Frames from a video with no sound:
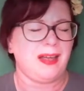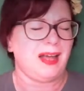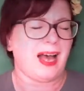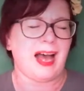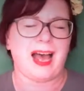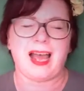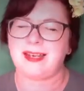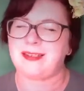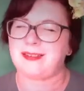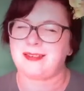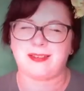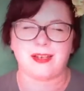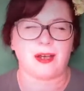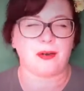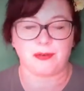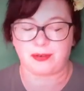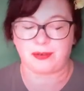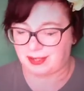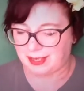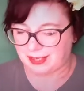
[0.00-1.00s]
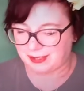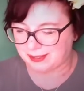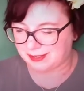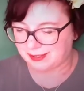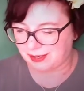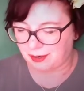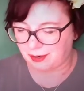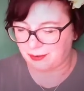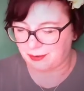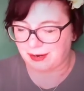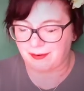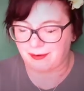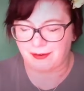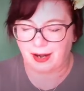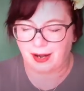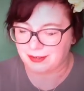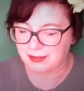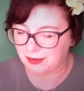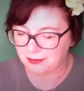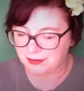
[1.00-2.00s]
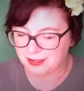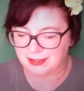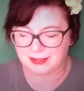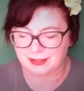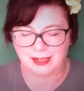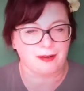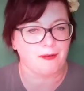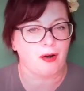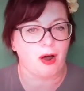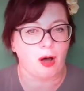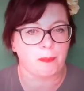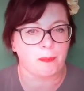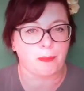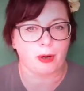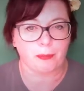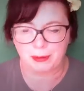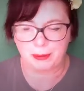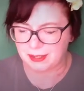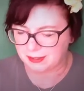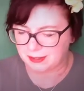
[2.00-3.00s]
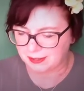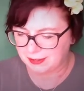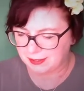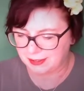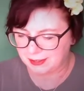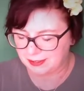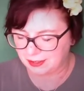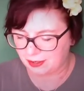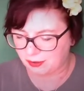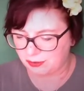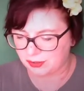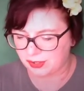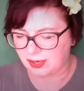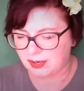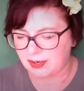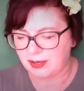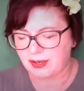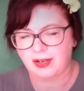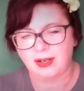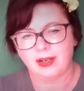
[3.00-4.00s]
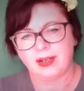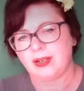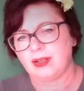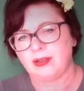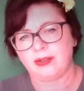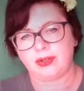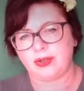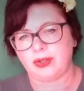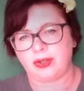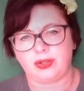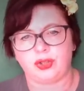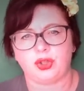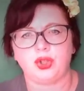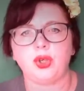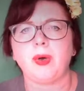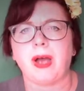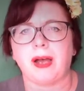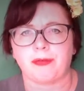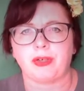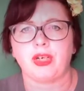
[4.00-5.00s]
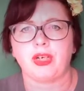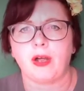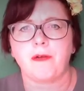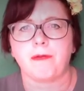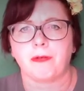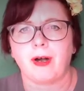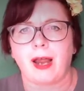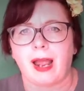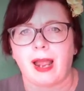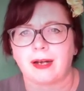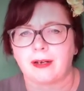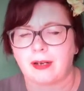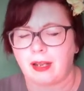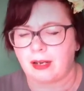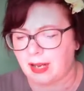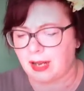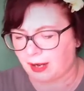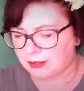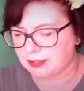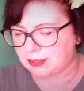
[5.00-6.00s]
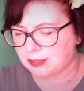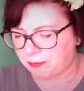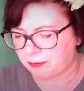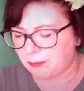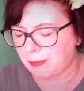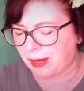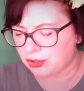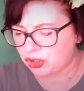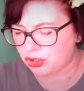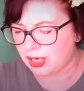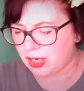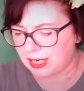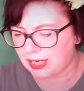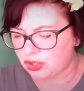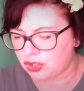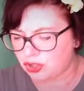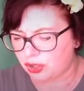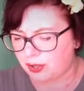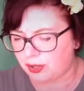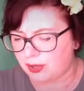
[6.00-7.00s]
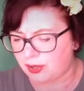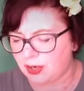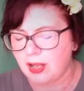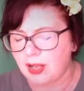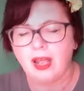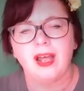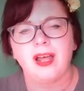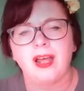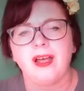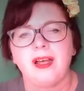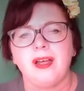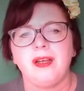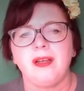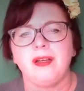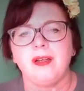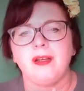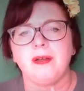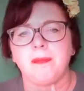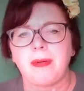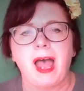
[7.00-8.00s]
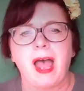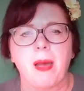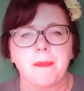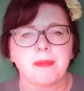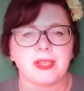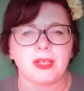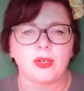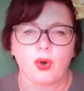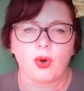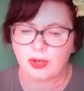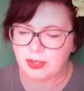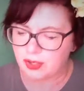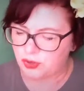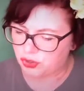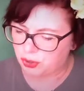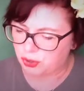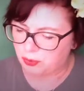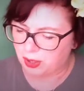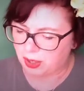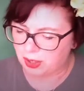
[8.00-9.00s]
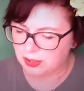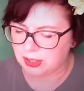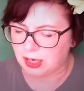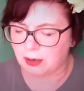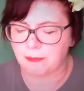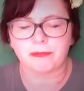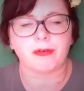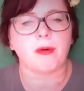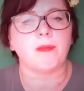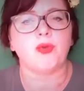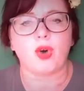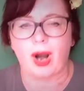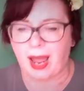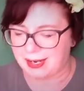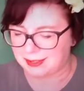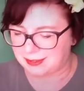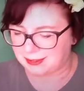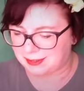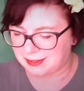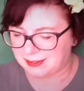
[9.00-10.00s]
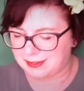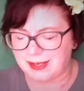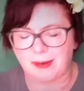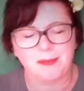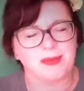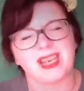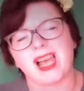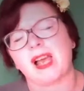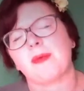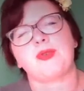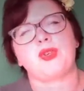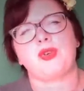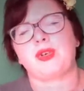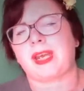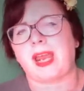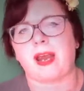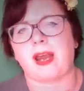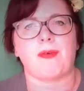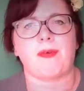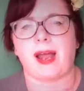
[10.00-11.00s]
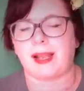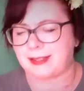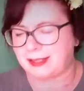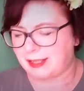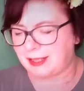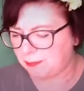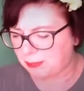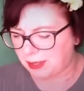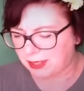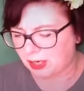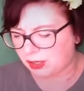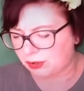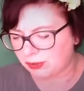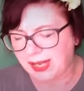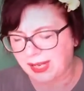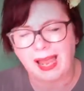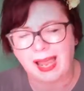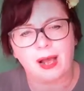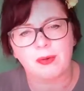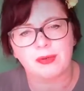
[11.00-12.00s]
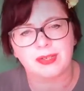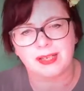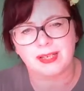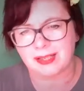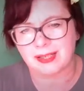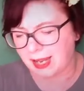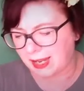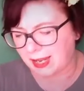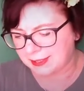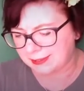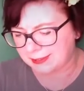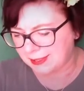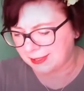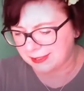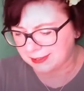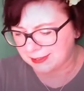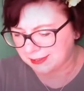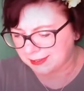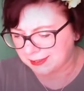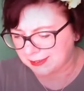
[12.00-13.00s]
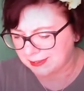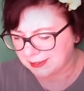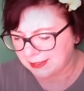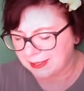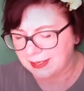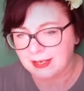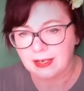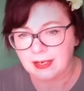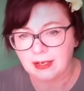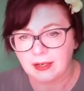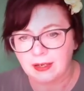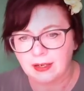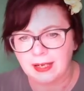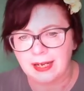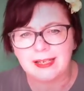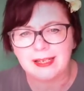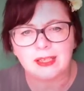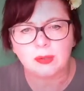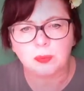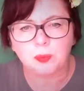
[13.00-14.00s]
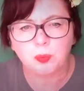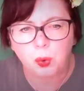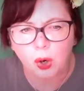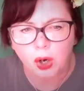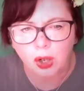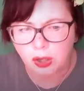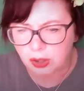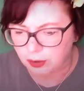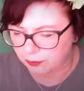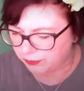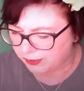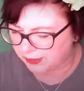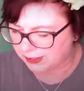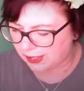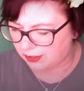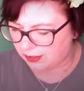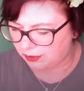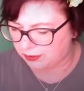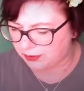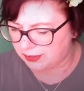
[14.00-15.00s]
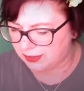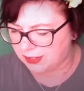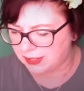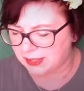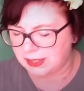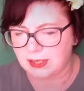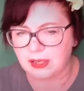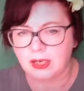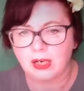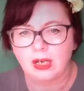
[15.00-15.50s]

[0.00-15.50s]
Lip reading: I don't think so. I don't think there are, Poppet, he told her. You have an overactive imagination. Perhaps the noises you heard come from rats. Sometimes you get rats in big old houses like this. It's wolves, said Lucy.